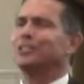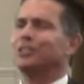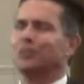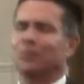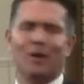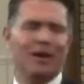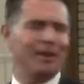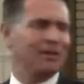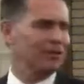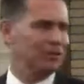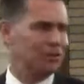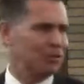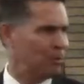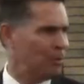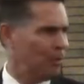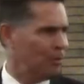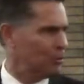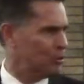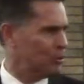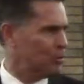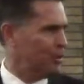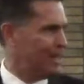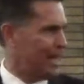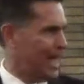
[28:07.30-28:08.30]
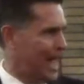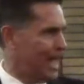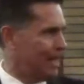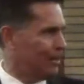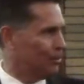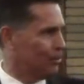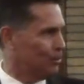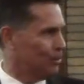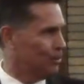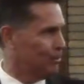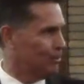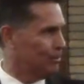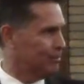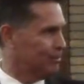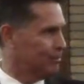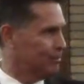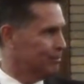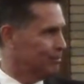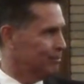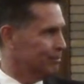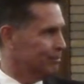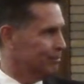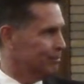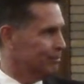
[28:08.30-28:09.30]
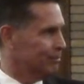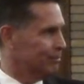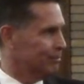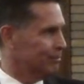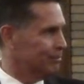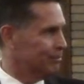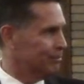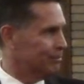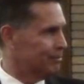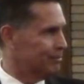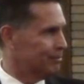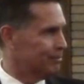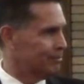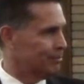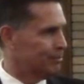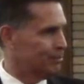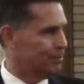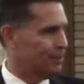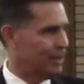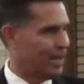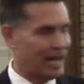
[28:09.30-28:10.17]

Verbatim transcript: the way they're supposed to be handled. We